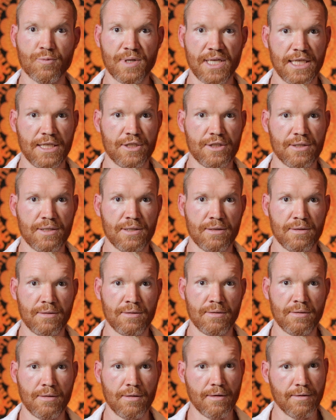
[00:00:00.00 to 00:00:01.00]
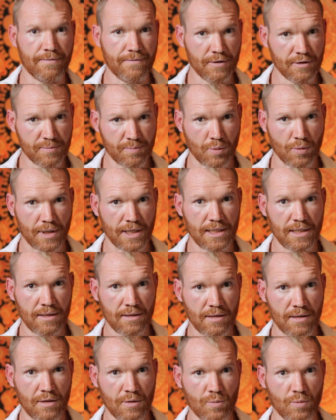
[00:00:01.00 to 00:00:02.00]
reached. The first point
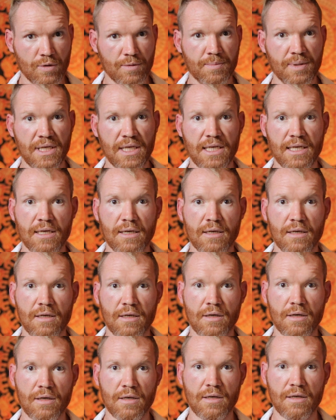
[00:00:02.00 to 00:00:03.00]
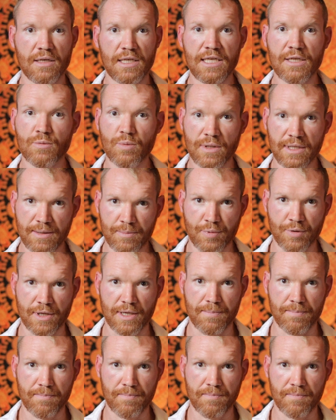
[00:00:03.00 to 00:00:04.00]
would be
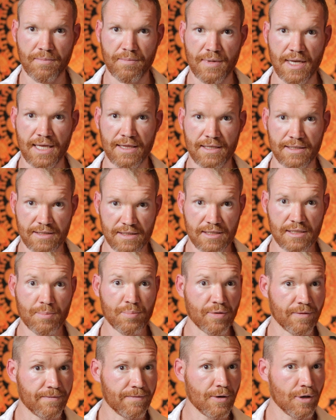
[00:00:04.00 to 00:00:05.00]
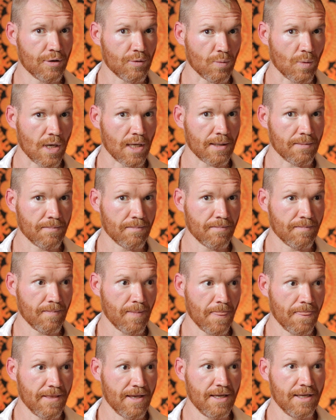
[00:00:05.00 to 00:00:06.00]
equilibrium, and this is the preferred one.
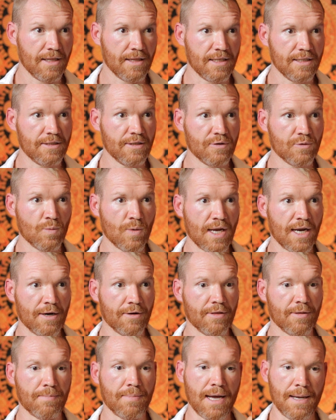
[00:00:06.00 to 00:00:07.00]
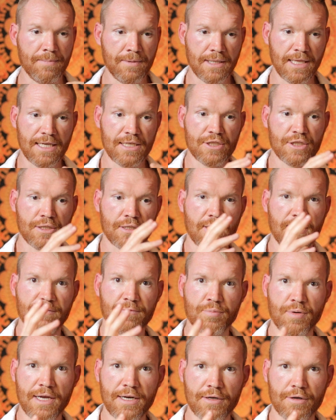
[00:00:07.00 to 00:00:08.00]
This is where the population
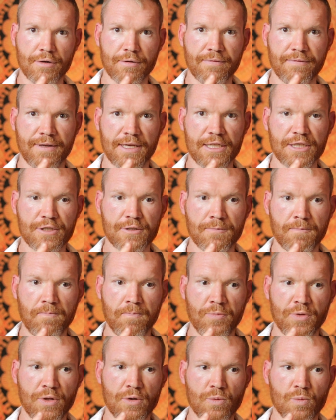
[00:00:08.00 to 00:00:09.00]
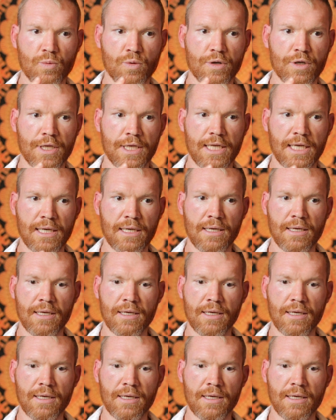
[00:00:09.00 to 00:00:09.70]
of predator fish would